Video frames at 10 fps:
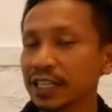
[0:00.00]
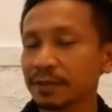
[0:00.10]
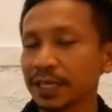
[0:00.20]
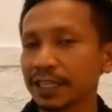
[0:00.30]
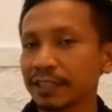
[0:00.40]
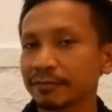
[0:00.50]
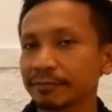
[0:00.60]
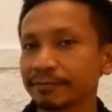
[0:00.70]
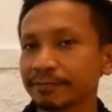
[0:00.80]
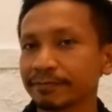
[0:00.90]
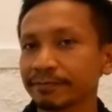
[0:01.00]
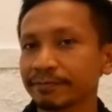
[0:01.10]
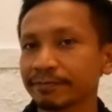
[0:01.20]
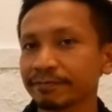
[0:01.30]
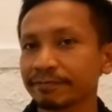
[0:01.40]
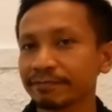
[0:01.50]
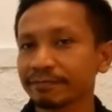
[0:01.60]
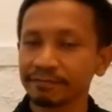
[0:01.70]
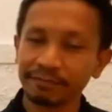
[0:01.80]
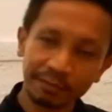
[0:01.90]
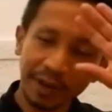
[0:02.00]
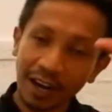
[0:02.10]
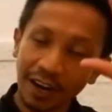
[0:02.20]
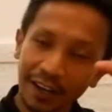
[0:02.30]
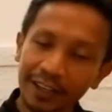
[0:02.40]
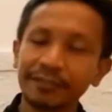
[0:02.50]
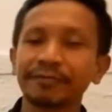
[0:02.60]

meeting. Bye.